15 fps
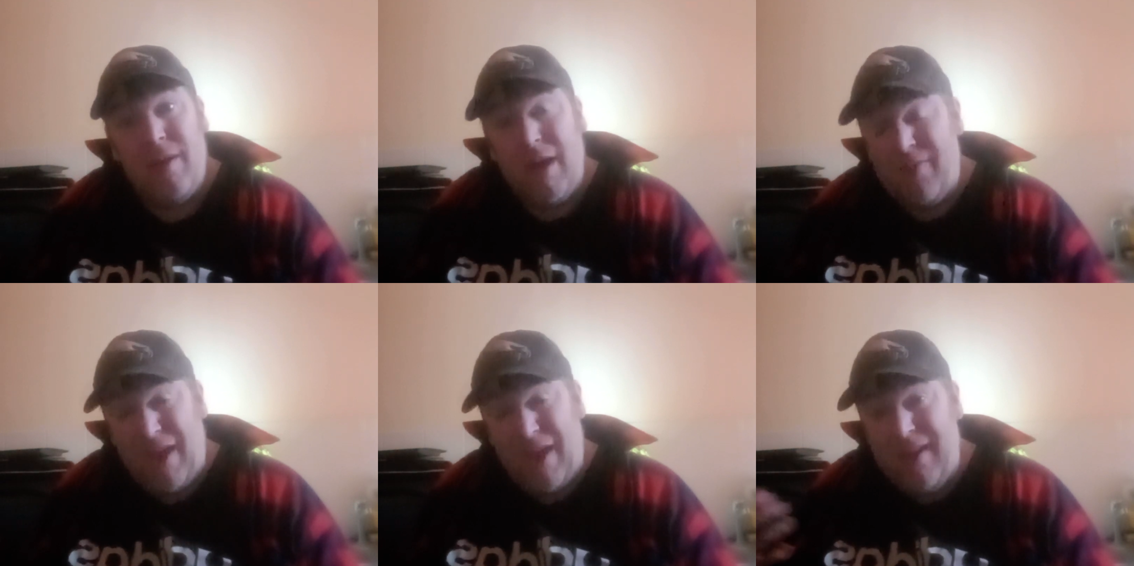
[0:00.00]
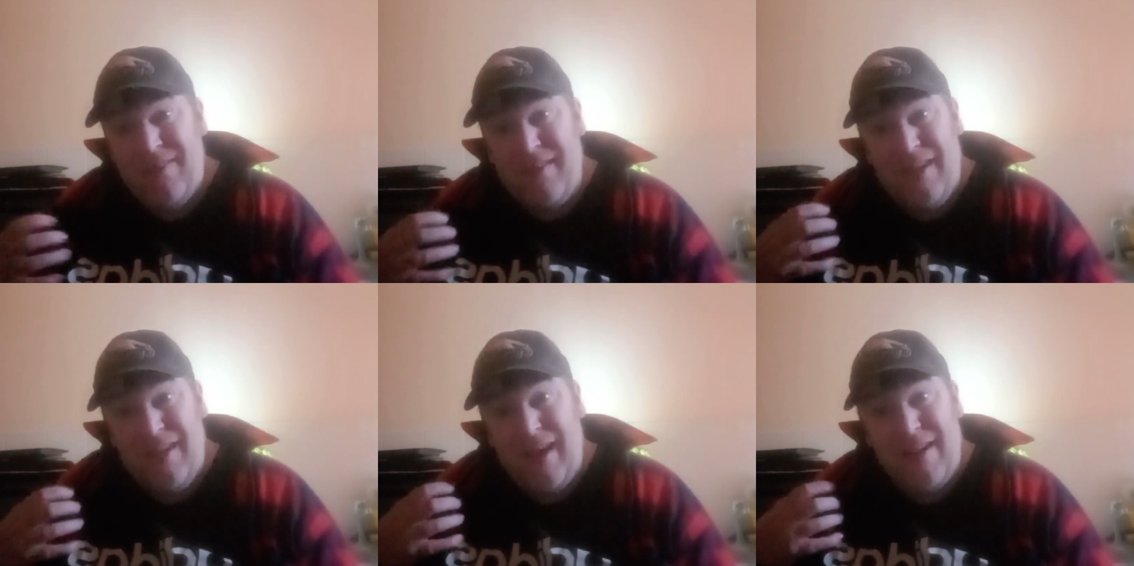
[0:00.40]
Now
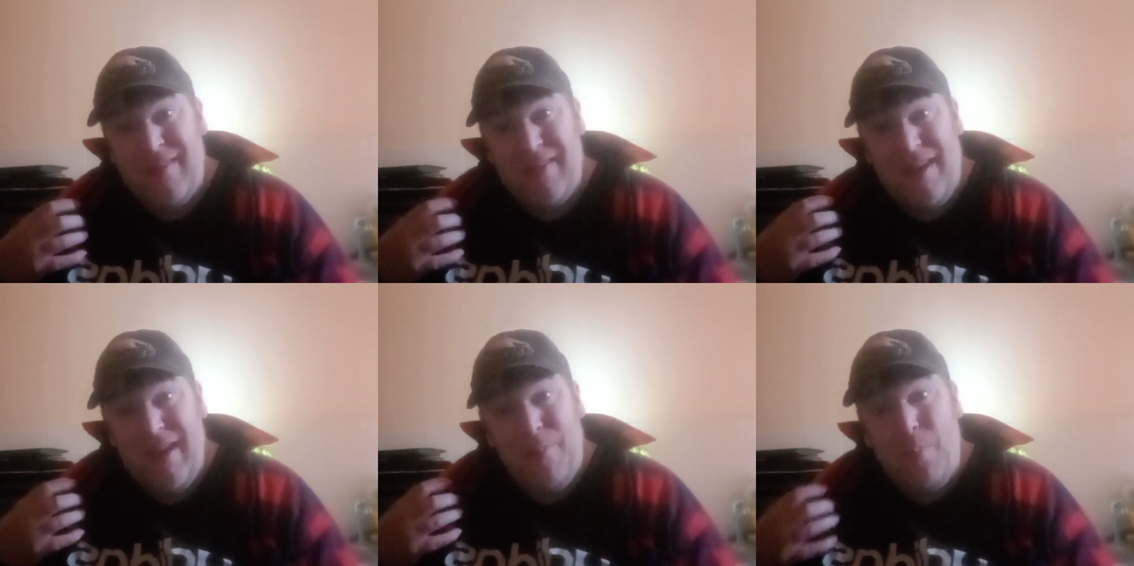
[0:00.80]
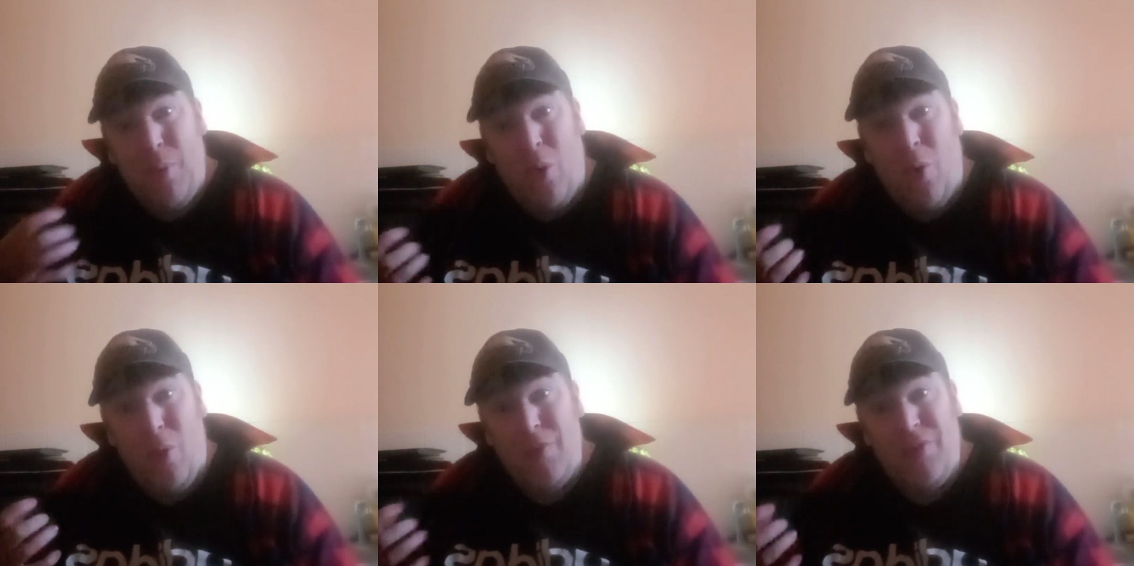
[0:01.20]
that's an
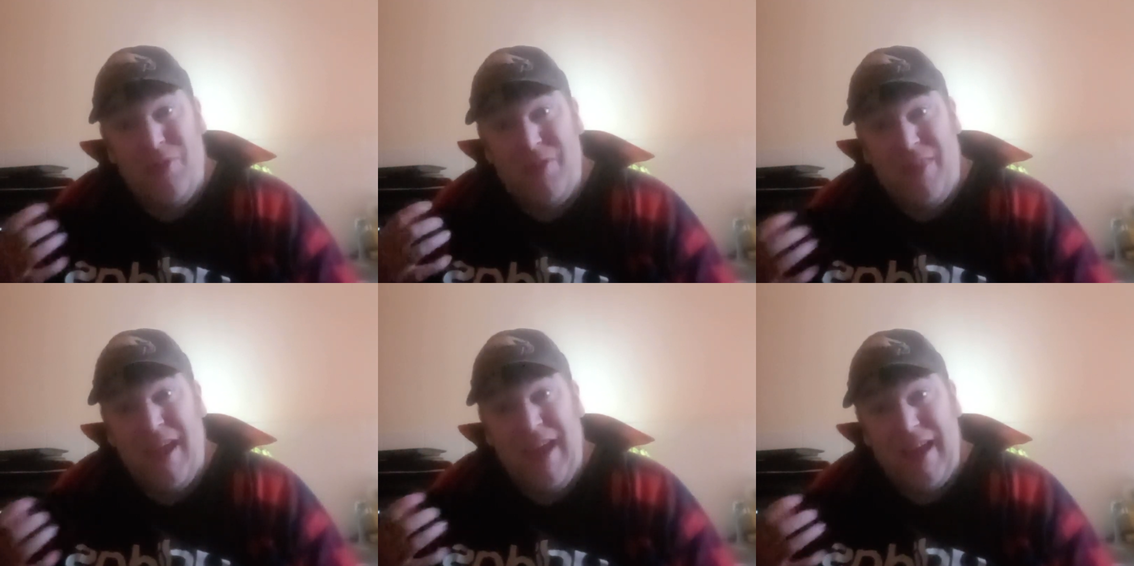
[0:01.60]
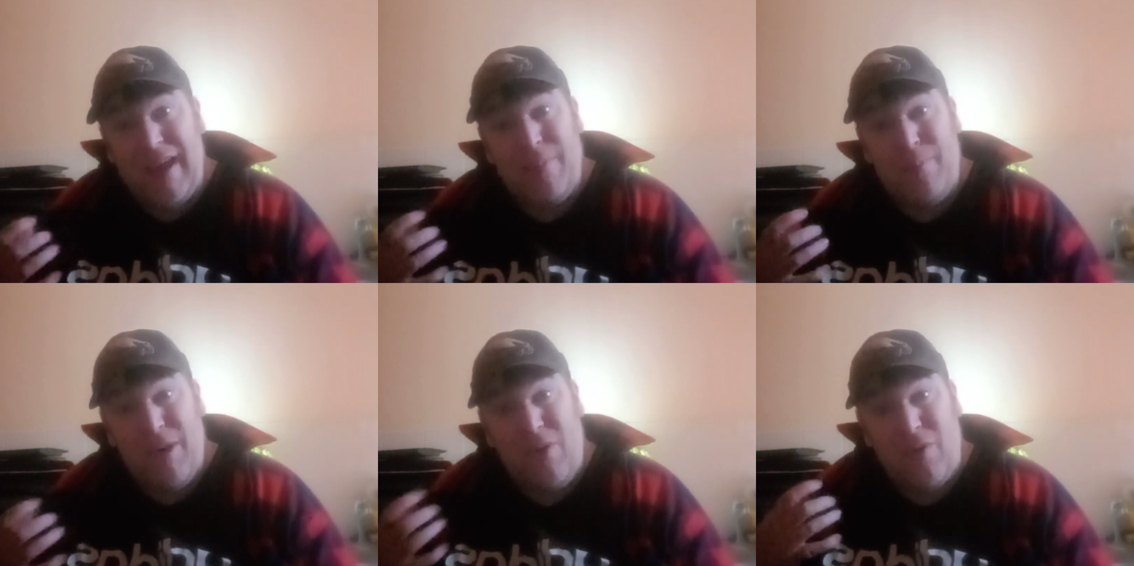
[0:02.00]
important
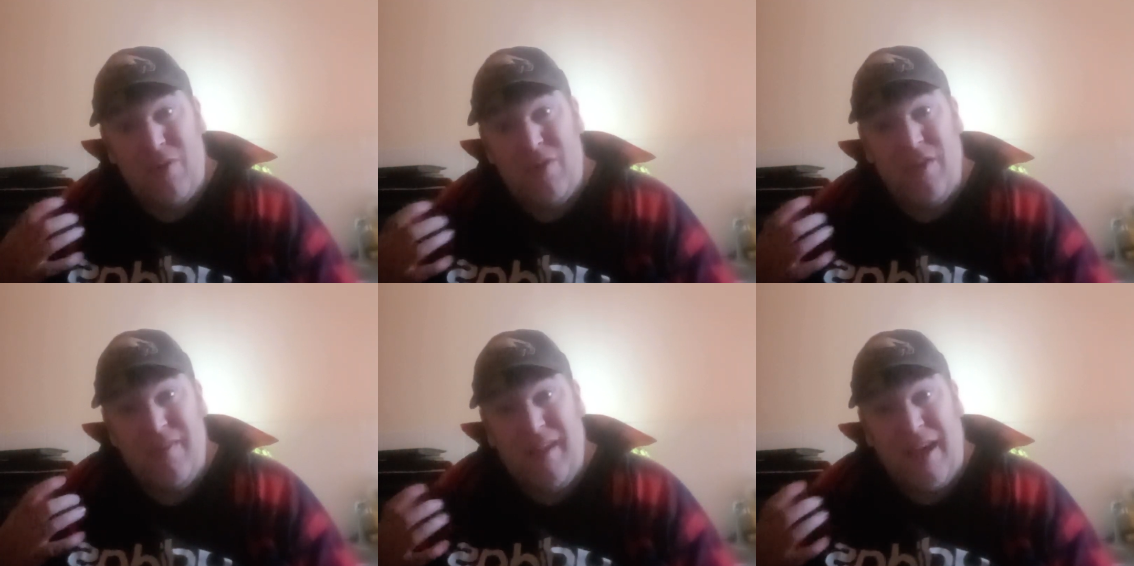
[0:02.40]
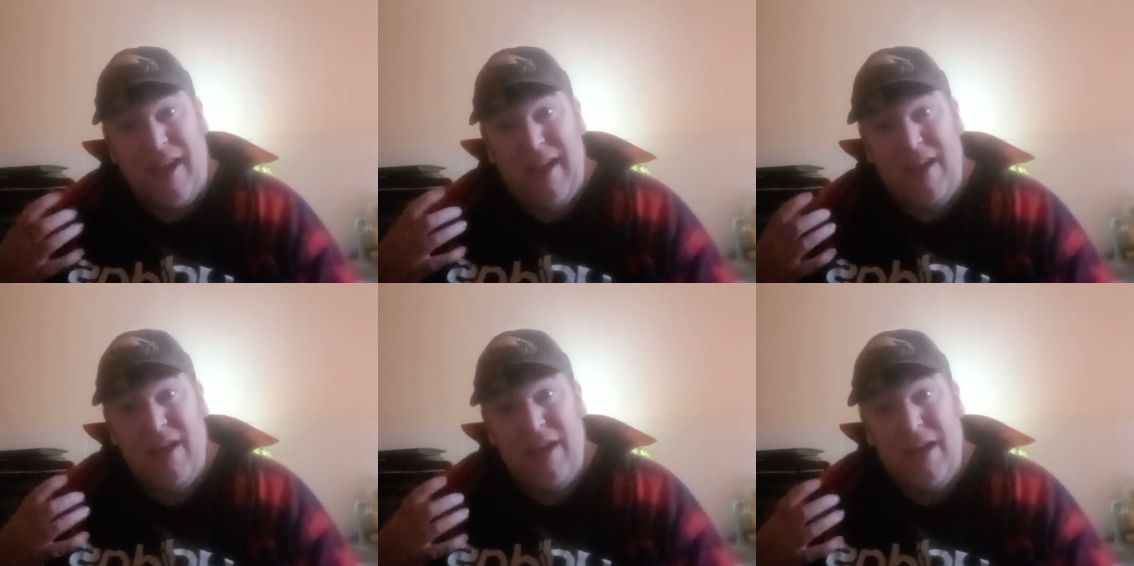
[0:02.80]
thing because you're
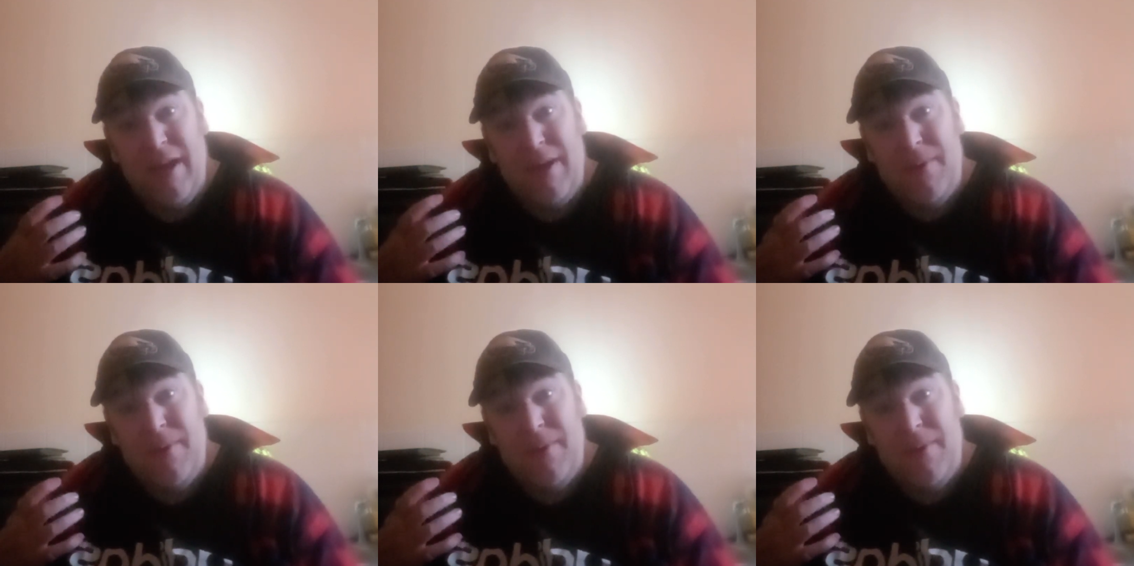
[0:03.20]
saying